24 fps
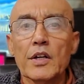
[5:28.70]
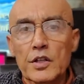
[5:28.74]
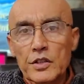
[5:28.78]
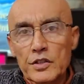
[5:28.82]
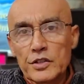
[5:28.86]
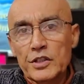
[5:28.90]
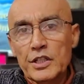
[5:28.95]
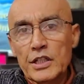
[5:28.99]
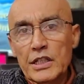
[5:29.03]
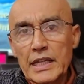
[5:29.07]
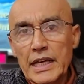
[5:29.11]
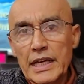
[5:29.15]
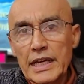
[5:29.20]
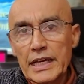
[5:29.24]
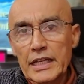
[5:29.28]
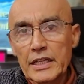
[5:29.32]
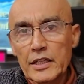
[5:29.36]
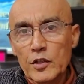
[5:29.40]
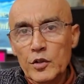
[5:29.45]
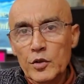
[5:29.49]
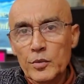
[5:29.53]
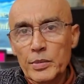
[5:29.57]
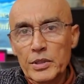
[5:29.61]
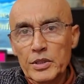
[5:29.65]
delay a
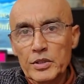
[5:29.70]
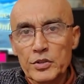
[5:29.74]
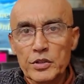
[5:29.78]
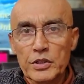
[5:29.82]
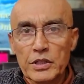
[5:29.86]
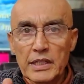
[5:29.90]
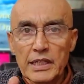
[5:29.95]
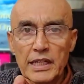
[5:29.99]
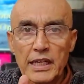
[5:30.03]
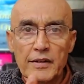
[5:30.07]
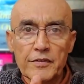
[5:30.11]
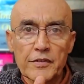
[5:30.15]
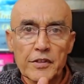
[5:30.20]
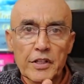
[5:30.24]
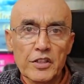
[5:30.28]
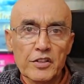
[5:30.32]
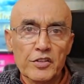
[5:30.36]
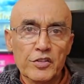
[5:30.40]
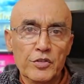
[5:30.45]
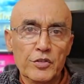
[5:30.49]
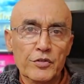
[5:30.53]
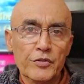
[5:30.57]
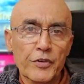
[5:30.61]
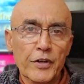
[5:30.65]
little bit so you can have the
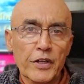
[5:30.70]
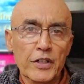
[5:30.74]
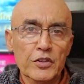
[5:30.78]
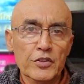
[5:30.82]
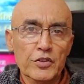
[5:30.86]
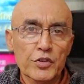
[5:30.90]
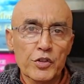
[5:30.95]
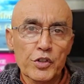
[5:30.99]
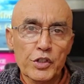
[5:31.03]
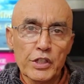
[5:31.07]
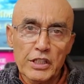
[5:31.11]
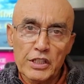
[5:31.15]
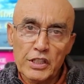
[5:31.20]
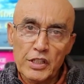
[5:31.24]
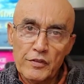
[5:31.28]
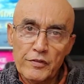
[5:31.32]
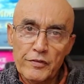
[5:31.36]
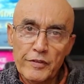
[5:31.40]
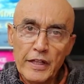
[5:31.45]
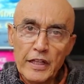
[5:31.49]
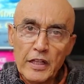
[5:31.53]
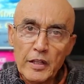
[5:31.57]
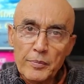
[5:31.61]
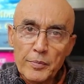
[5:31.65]
extra funds so you can
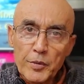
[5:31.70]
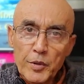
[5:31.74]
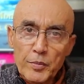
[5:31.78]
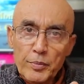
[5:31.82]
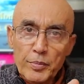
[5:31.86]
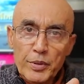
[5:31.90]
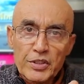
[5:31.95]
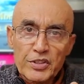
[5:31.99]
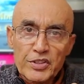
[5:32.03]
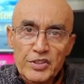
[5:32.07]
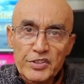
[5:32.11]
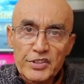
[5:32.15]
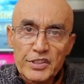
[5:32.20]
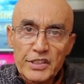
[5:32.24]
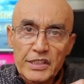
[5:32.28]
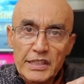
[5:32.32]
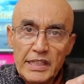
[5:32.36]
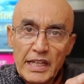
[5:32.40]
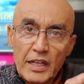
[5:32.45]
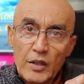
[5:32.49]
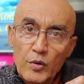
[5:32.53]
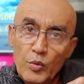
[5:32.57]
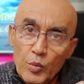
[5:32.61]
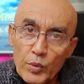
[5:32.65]
develop your business. And
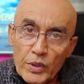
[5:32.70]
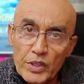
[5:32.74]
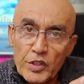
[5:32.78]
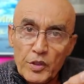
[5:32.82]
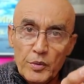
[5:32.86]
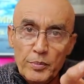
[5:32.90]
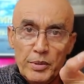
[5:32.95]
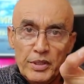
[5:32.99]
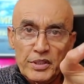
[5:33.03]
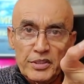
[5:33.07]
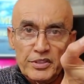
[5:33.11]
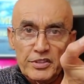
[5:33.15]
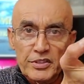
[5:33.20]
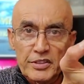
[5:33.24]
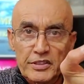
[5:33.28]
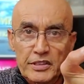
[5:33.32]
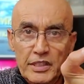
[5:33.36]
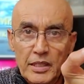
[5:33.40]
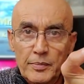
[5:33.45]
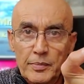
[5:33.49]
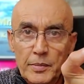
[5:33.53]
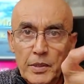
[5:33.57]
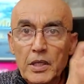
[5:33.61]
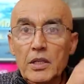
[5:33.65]
then when your business is
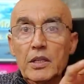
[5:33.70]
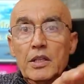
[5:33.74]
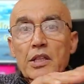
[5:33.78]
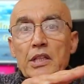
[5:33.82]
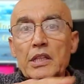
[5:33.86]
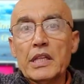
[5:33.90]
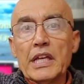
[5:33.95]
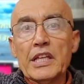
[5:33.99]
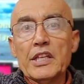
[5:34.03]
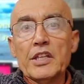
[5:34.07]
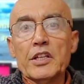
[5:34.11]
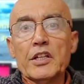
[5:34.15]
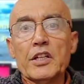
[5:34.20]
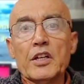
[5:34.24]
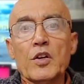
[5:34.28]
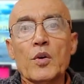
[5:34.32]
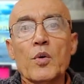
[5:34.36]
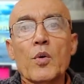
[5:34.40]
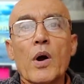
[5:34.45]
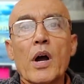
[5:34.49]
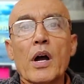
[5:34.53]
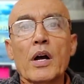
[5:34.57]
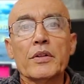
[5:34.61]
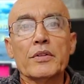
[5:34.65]
up there, then you can
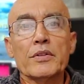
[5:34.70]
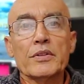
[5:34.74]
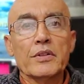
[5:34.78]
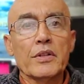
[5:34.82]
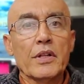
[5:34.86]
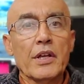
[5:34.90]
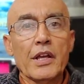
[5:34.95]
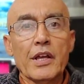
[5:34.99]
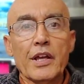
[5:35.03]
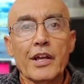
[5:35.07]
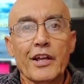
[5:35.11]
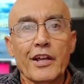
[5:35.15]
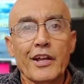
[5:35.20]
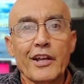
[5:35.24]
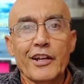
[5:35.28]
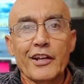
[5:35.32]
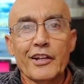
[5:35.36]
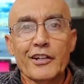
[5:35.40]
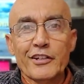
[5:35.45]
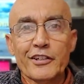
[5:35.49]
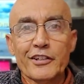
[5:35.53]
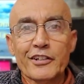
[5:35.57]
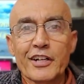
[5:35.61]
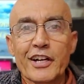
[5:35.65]
go out and
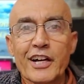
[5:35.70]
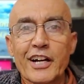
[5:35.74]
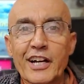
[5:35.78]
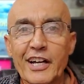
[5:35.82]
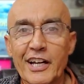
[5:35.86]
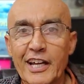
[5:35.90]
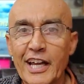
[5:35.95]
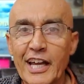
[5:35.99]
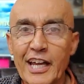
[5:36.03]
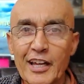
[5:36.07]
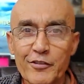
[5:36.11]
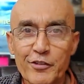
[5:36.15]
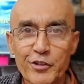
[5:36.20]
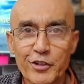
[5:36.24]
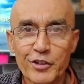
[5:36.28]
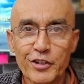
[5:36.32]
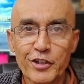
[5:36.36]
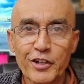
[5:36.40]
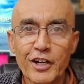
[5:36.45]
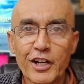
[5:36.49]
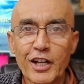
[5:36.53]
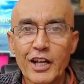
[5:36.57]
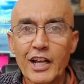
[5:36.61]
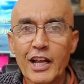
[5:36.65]
have
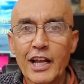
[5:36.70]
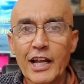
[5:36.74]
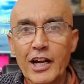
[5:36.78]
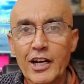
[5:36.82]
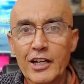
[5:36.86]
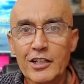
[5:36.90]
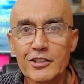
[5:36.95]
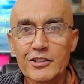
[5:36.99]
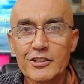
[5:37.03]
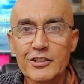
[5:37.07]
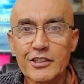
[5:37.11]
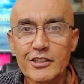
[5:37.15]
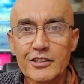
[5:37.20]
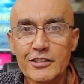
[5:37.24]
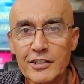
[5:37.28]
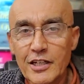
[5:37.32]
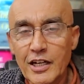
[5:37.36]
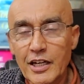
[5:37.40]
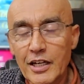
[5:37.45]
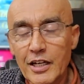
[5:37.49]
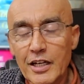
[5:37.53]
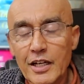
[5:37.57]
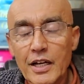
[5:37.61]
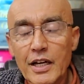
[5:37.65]
your heart's
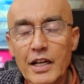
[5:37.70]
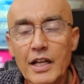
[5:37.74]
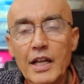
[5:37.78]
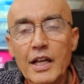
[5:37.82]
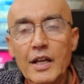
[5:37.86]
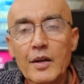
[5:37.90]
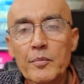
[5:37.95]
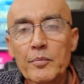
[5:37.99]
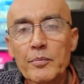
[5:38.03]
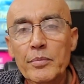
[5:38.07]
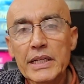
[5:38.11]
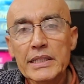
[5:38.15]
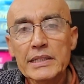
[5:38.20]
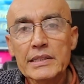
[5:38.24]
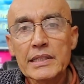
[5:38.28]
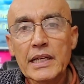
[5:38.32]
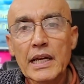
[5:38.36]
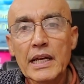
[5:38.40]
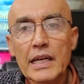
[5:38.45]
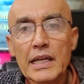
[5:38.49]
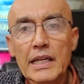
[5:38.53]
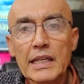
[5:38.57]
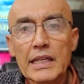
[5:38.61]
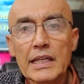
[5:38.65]
desire. But
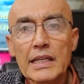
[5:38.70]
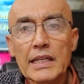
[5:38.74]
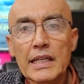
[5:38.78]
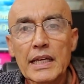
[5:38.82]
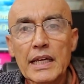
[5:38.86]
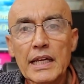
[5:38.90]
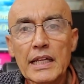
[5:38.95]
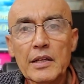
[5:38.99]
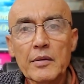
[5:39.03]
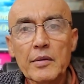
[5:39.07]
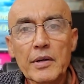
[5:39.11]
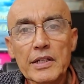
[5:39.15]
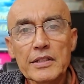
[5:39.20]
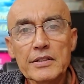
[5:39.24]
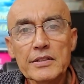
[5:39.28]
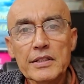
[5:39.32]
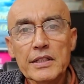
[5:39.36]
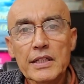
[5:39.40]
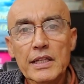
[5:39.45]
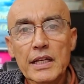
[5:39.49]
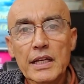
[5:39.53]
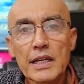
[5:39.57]
anyways,